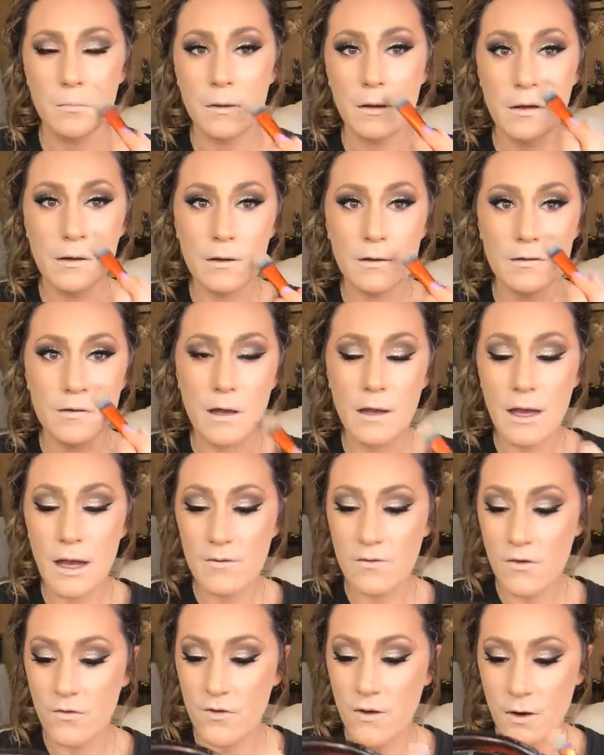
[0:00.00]
because I
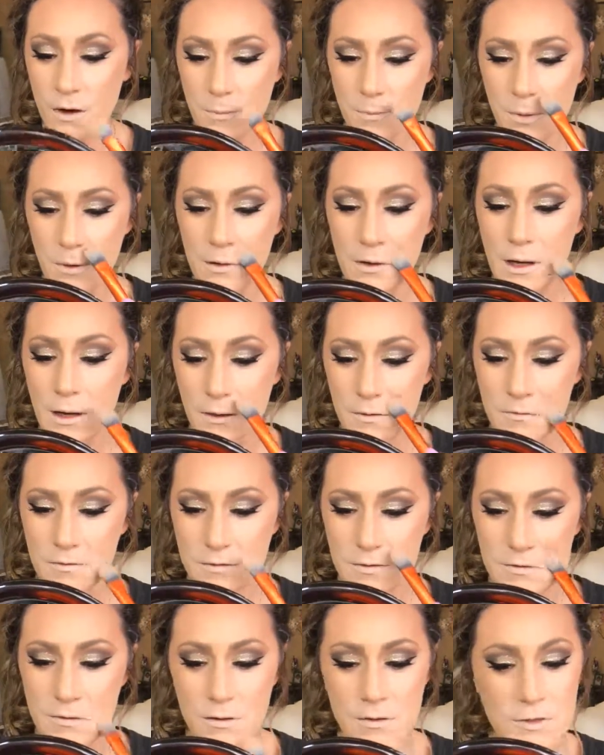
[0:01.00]
have a very
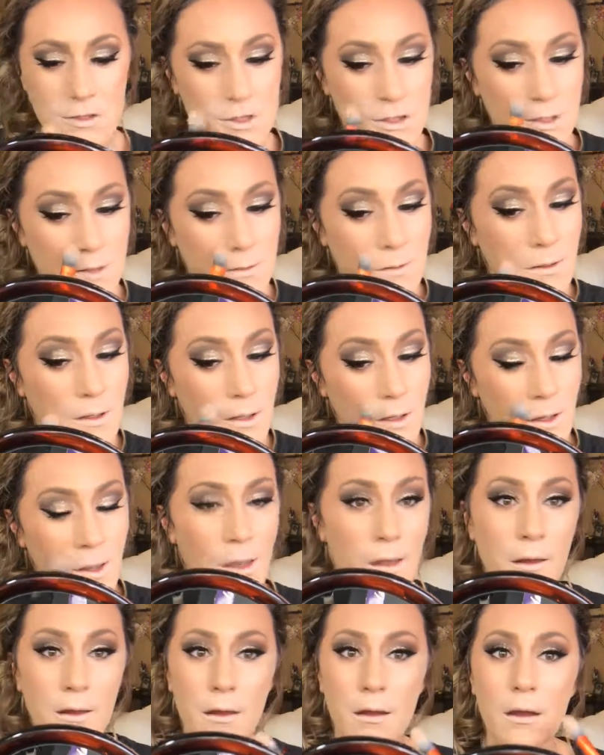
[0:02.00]
pronounced chin.
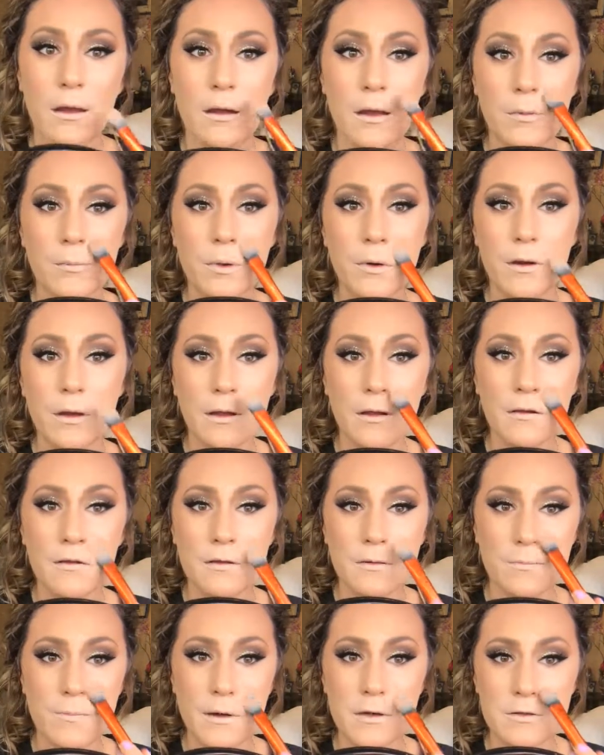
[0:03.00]
And I'm putting
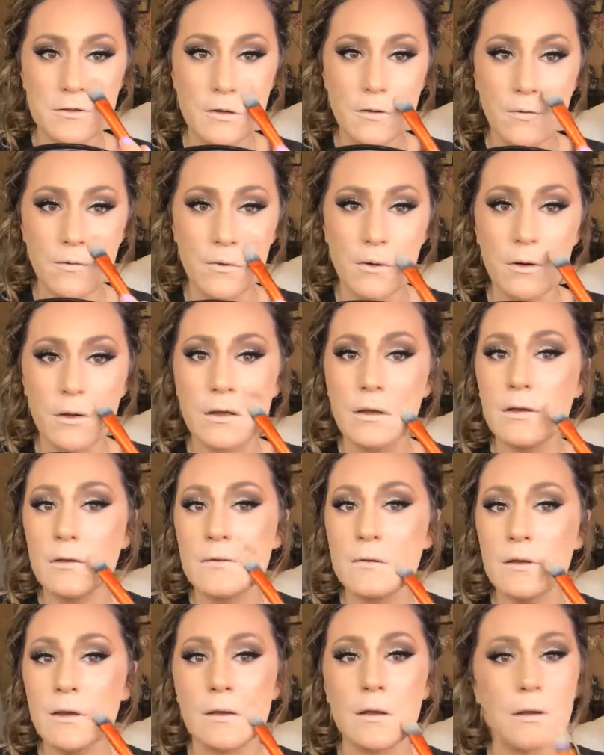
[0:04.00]
special
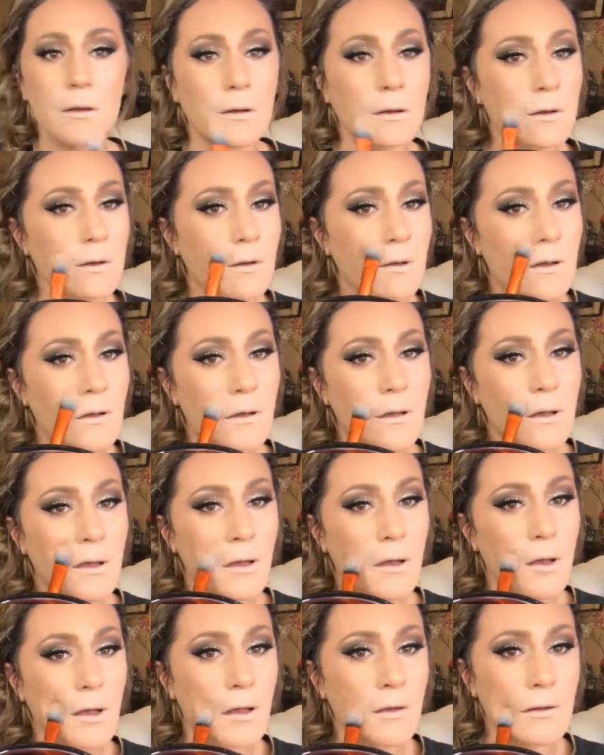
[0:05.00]
focus here.
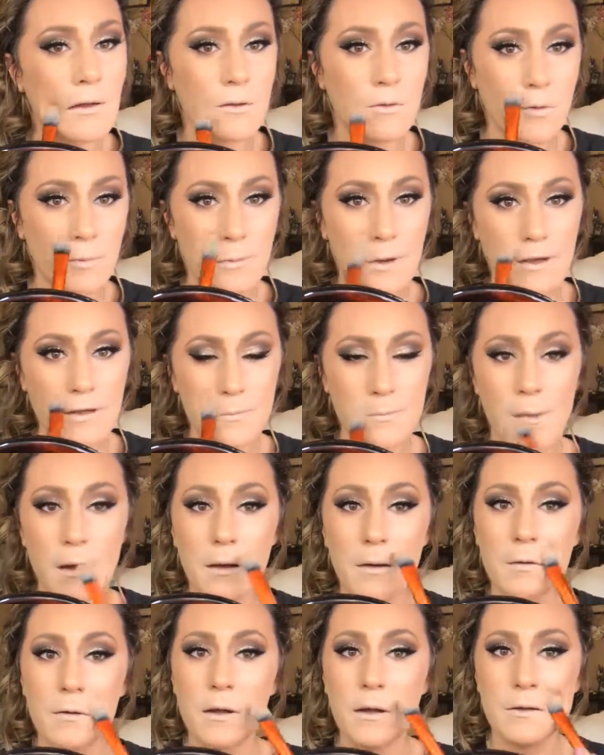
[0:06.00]
That's where my
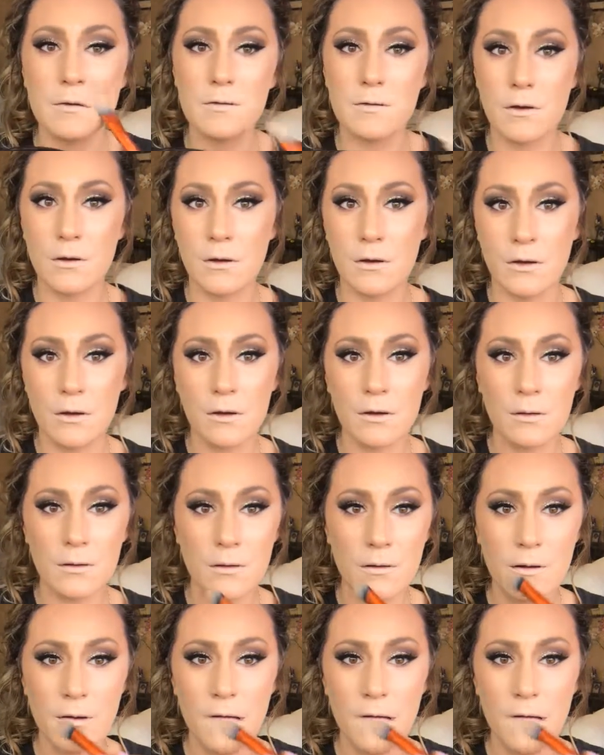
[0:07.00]
smile lines are.